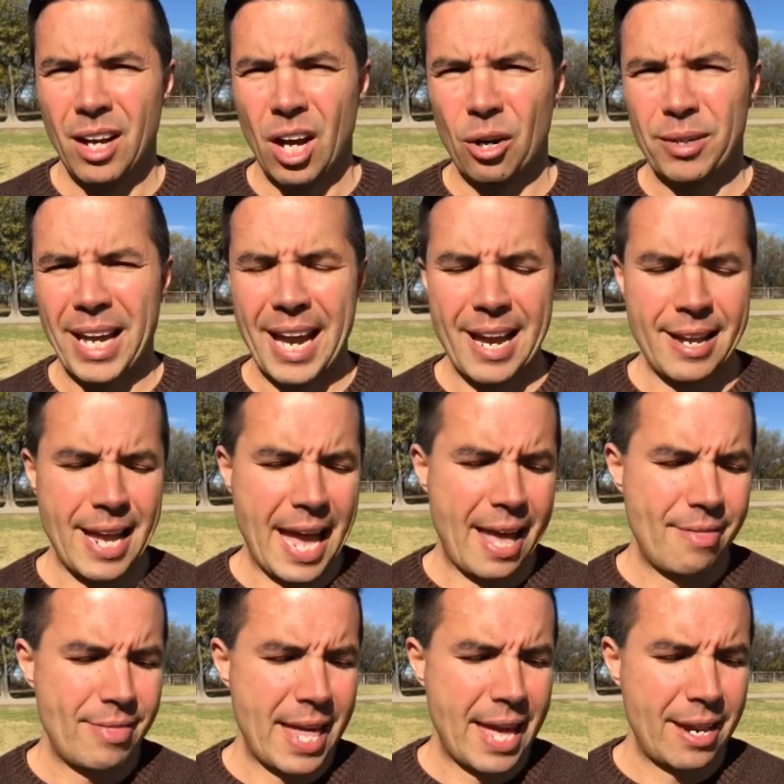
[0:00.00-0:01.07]
Okay,
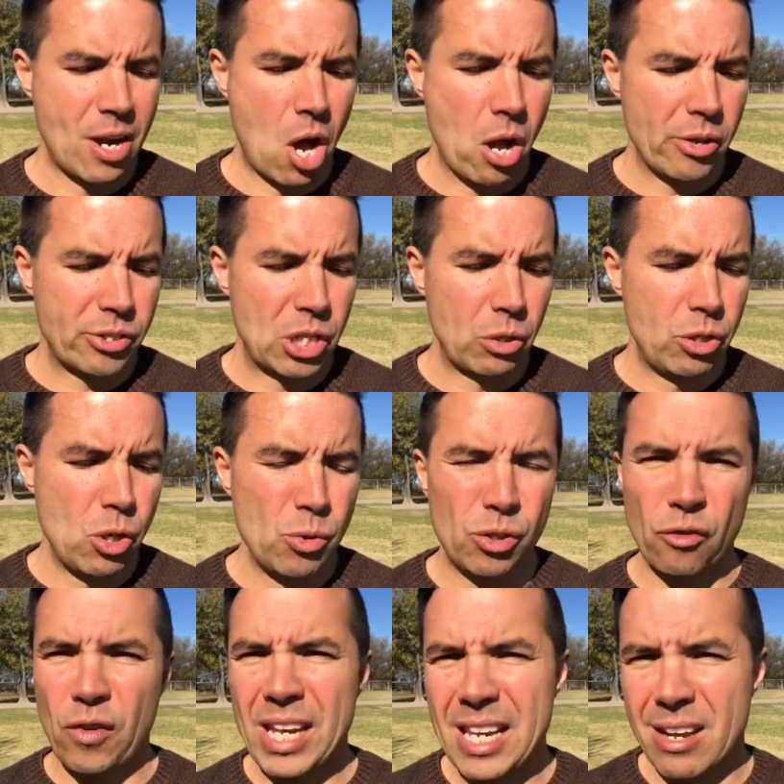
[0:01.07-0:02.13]
and then also
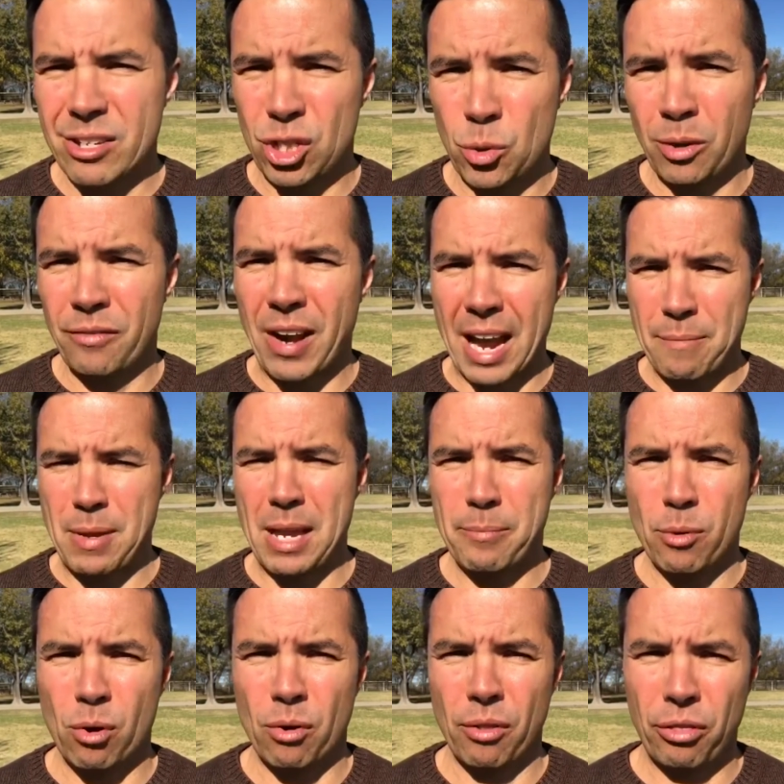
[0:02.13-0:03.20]
use videos to invite
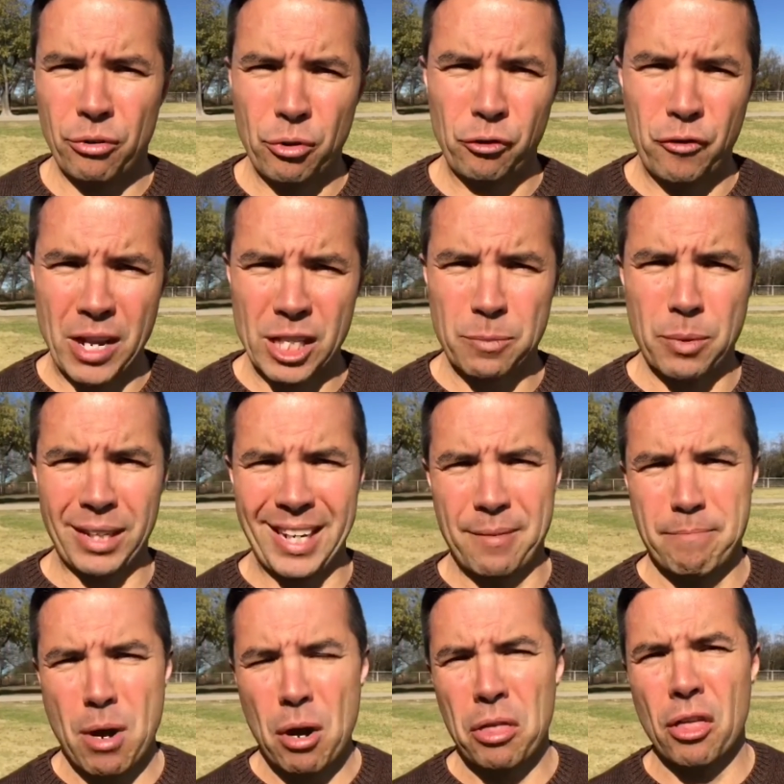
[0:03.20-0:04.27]
people through Facebook.
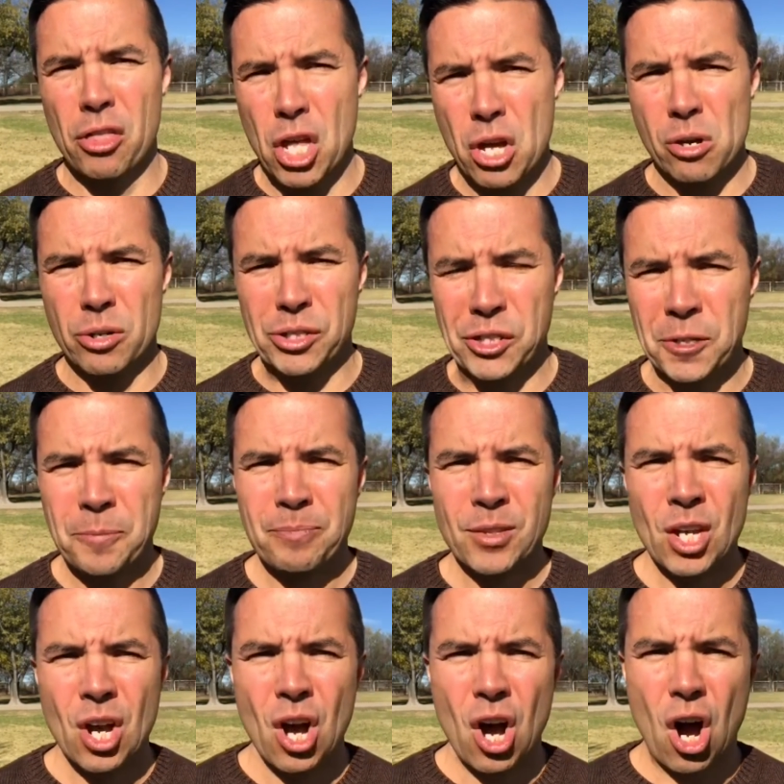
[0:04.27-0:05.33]
And both of those
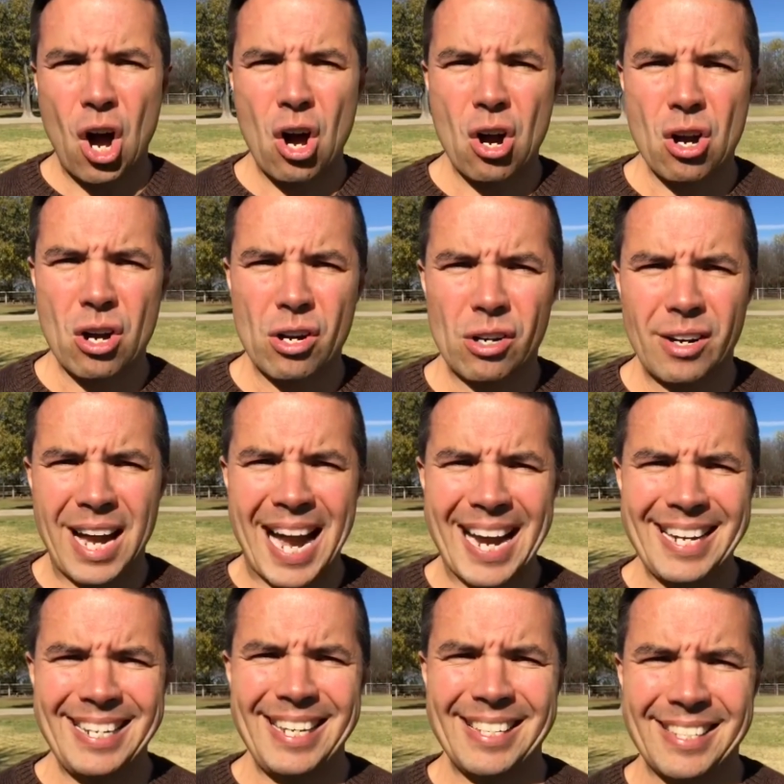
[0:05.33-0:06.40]
are
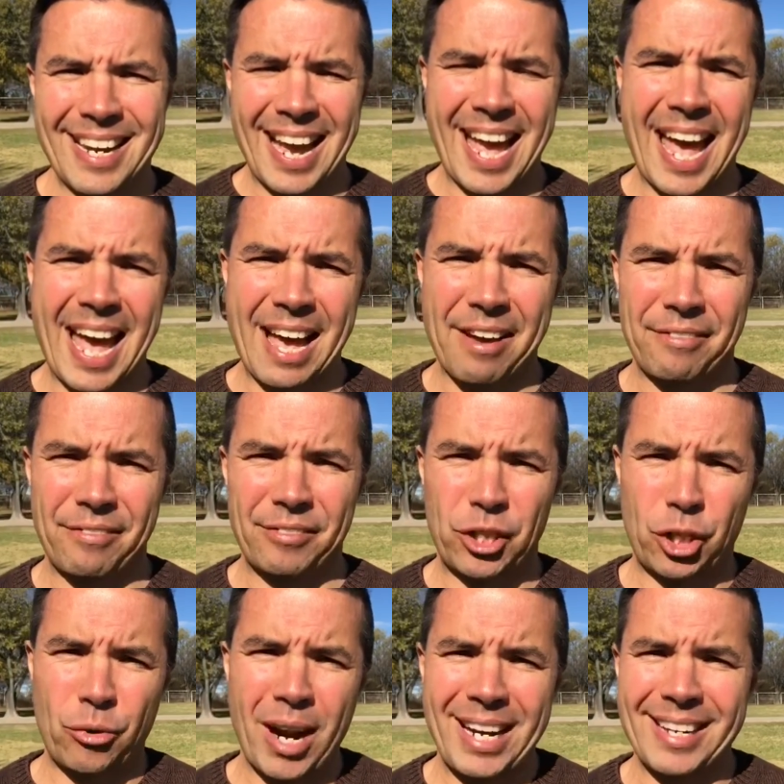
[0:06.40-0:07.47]
ideas that I have
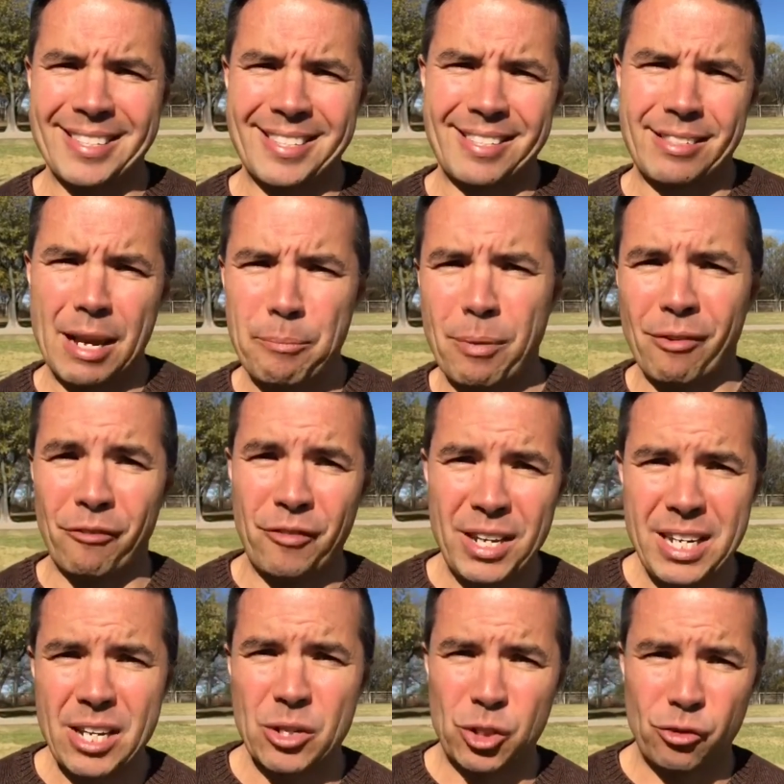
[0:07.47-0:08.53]
created separate
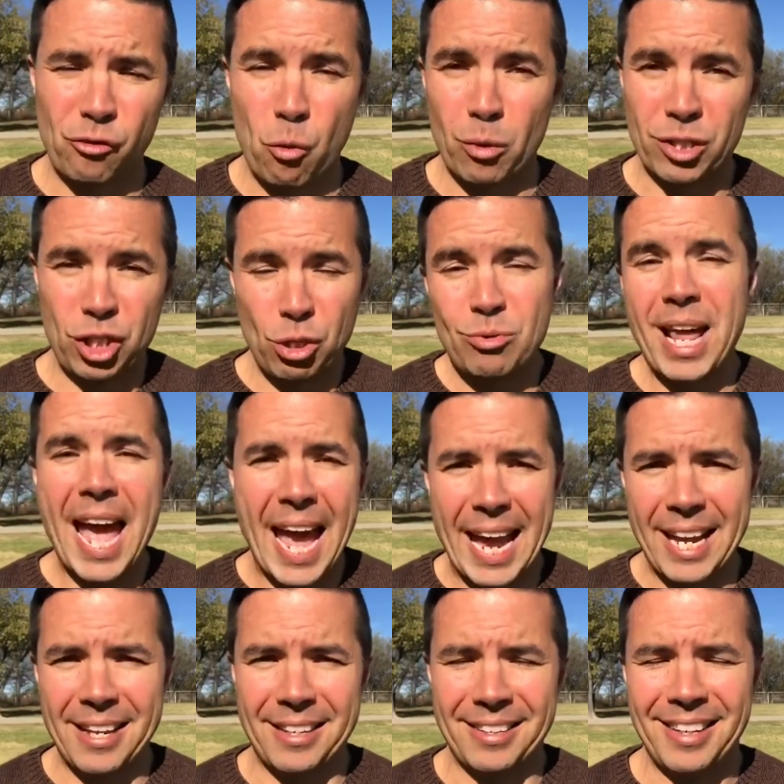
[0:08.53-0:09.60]
videos for
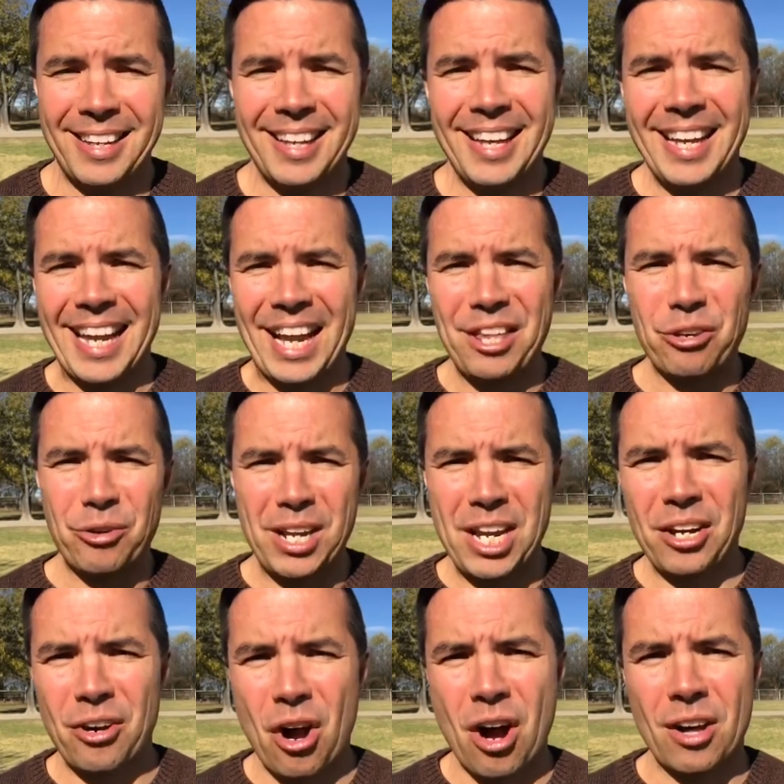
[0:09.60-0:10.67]
today, either
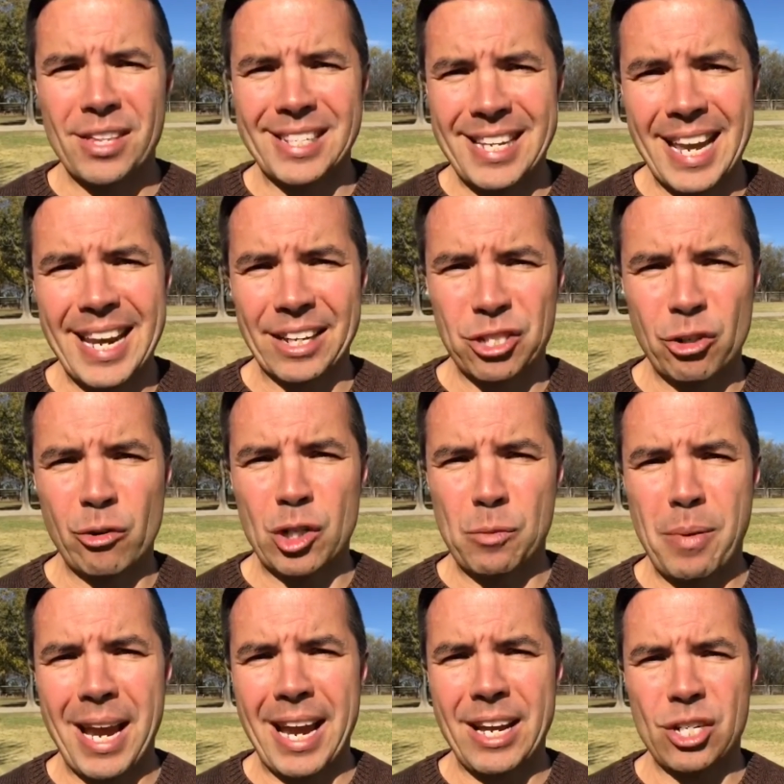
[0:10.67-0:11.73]
here on the 10X Church
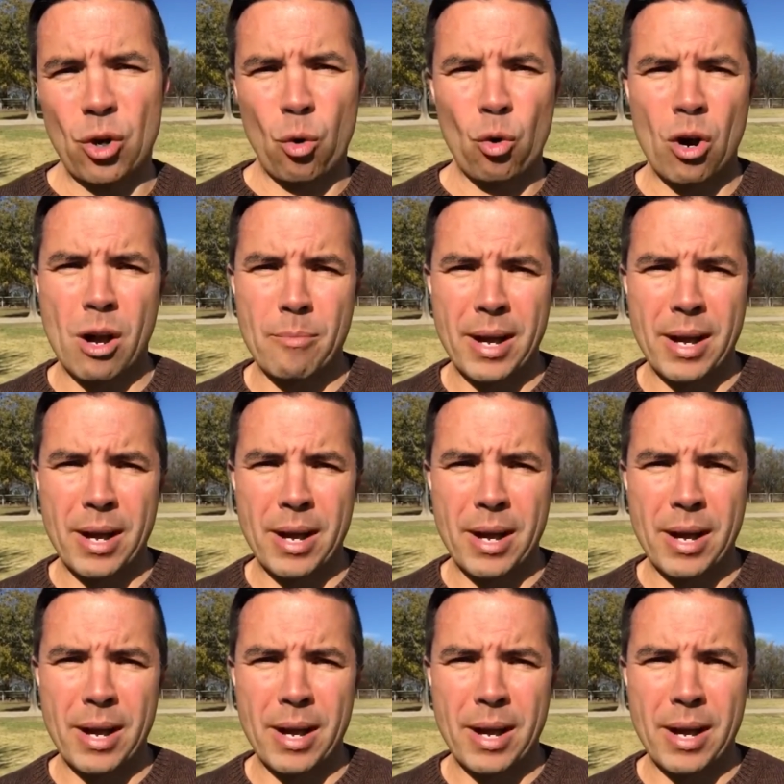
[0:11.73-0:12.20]
page or on